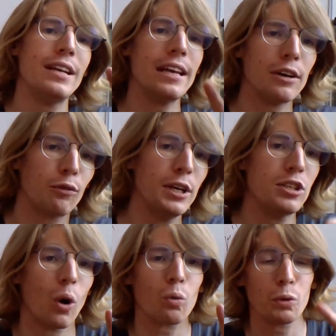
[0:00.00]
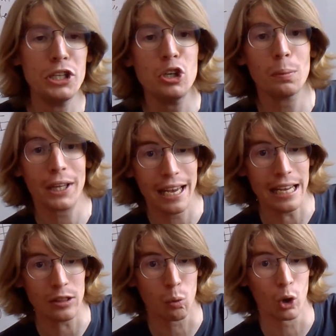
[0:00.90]
if we don't
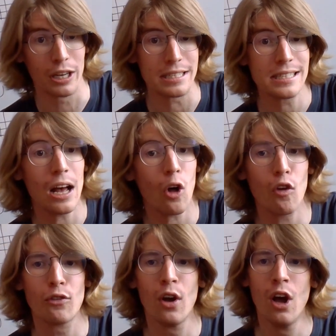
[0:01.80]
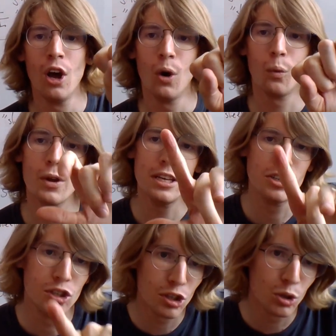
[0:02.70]
reduplicate the word itself, we
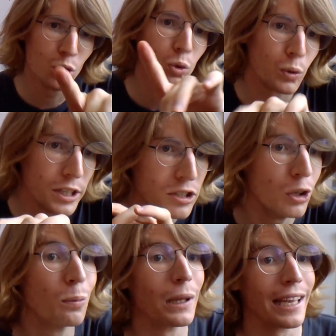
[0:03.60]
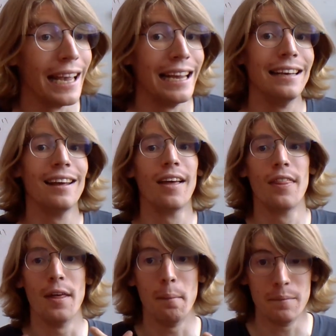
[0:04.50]
do reduplicate
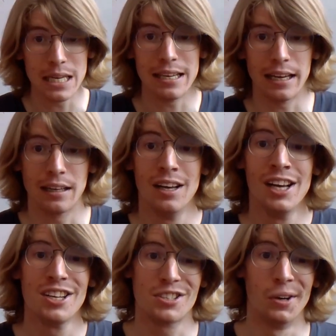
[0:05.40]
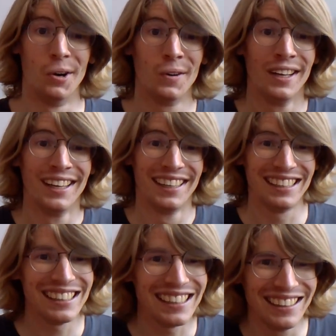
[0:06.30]
the meaning. So
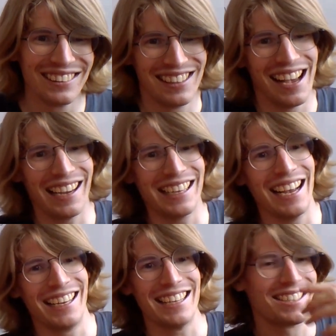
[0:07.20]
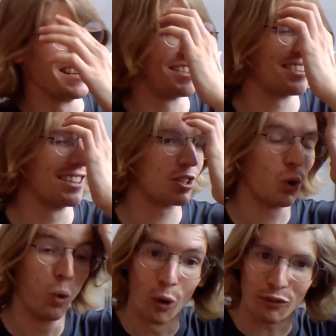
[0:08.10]
I guess this
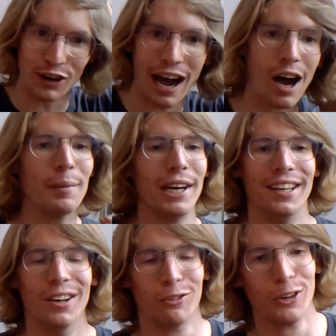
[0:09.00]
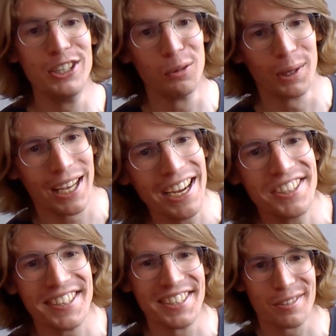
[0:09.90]
cool phenomenon of
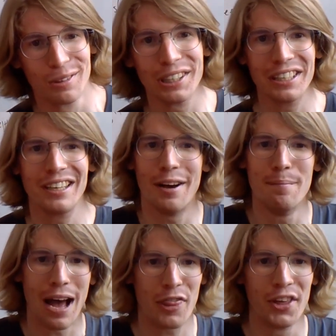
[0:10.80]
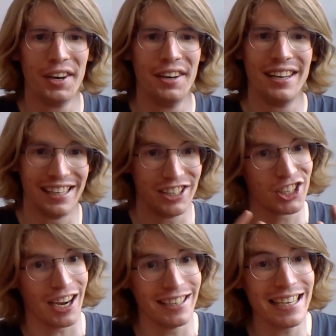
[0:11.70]
reduplication is really a method, in
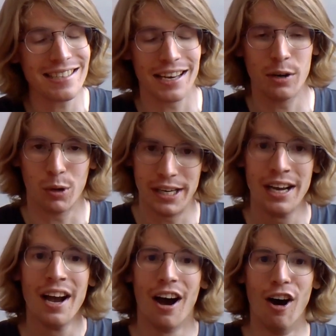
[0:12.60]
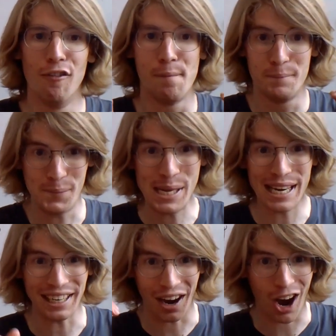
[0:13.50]
Chinese anyway, of
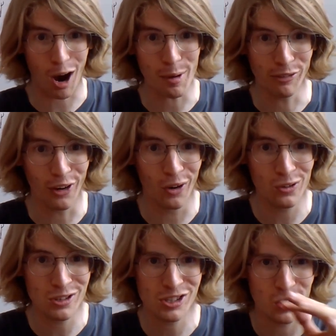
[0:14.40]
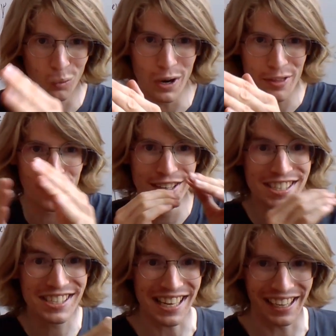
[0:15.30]
beating homophones with
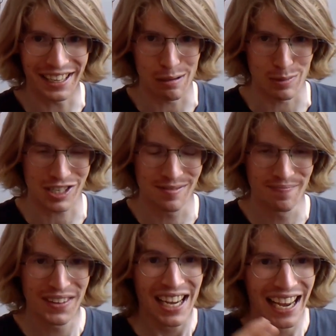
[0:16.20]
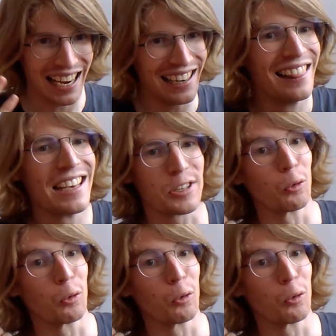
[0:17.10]
synonyms. And this